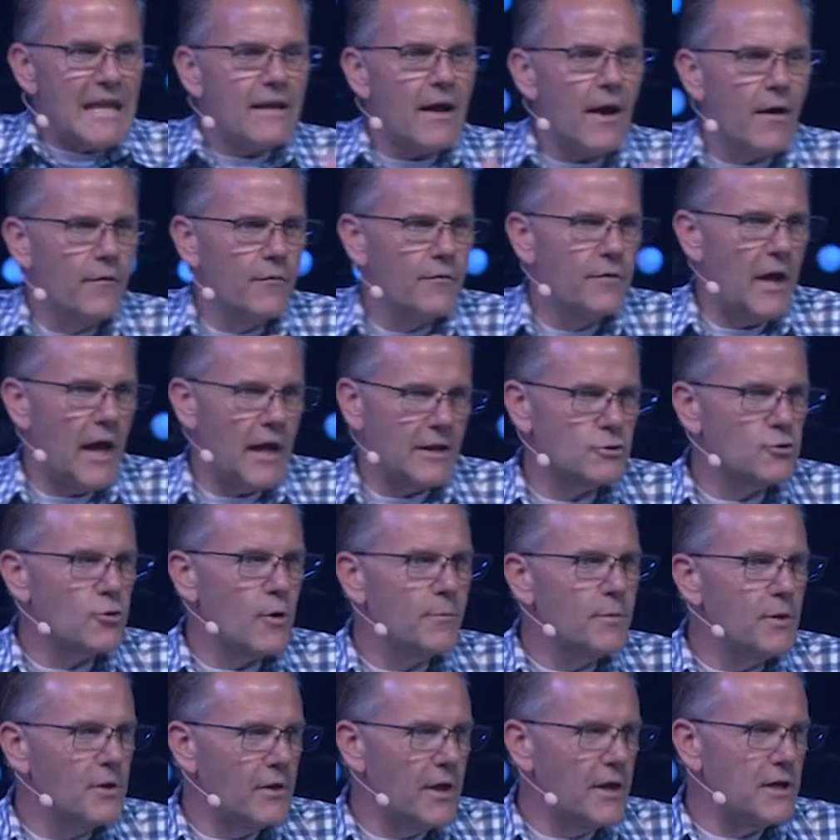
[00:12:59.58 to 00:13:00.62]
end of that
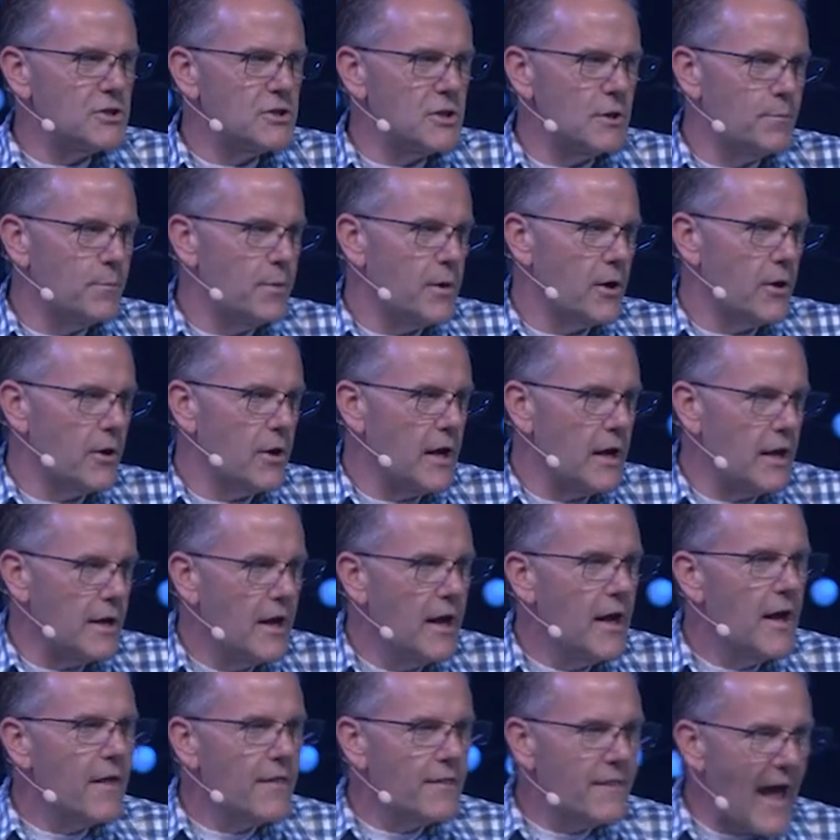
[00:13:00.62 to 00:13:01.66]
tribulation
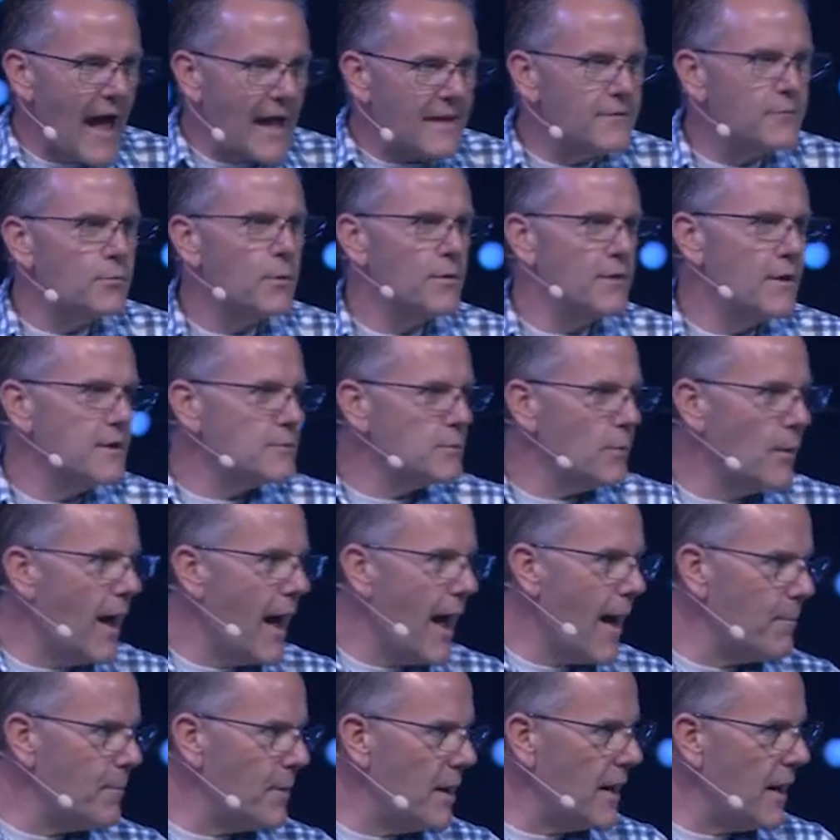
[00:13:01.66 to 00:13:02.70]
period, that's when this will
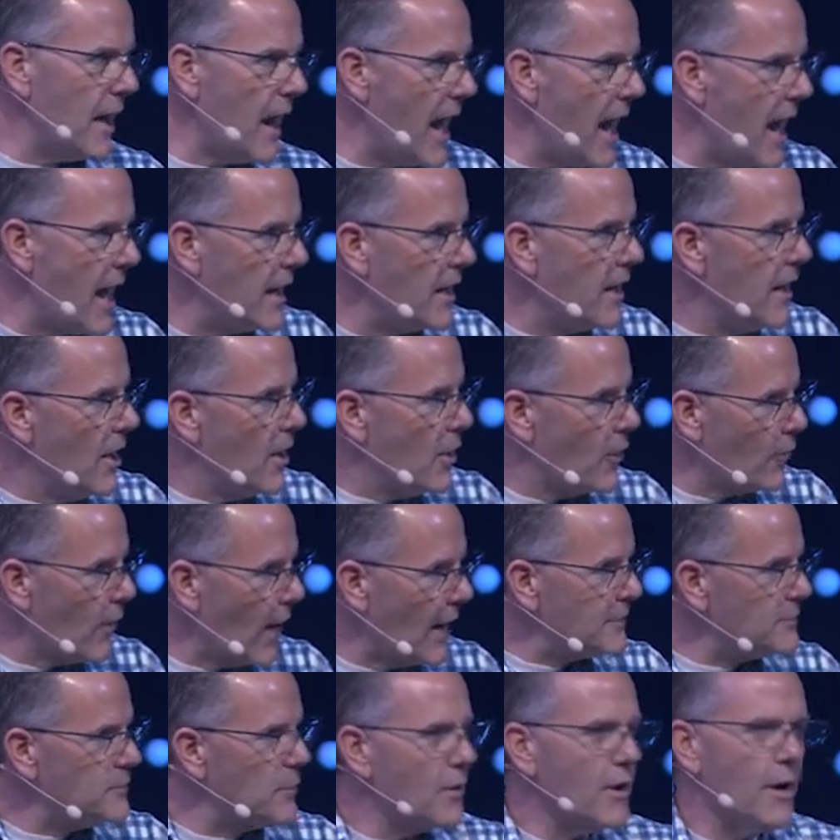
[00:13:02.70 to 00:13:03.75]
happen, and
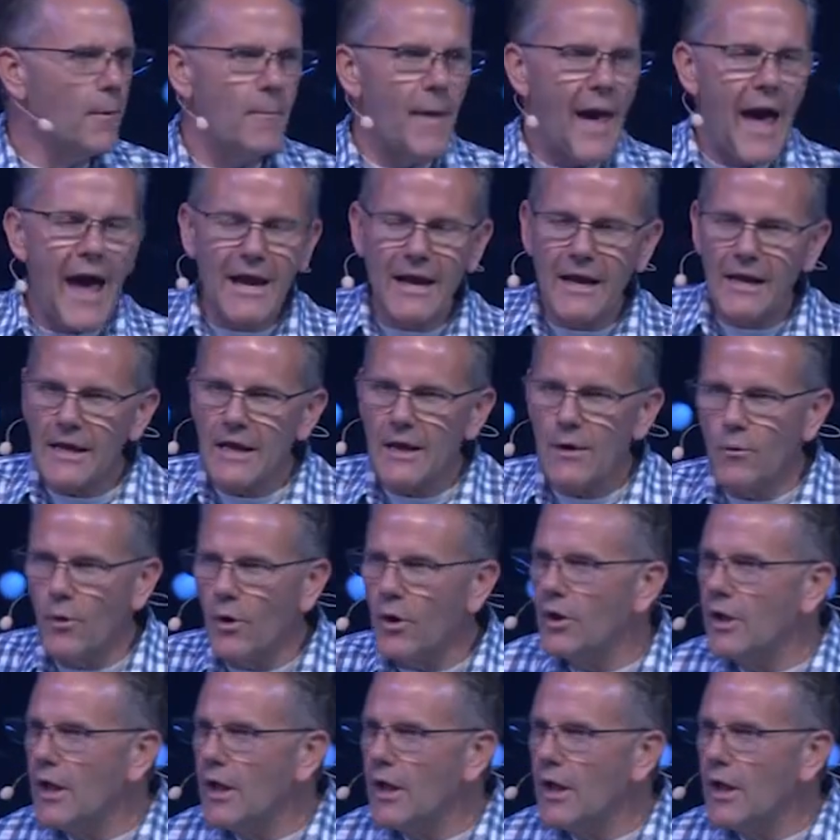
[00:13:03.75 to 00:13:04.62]
Christ will come back and he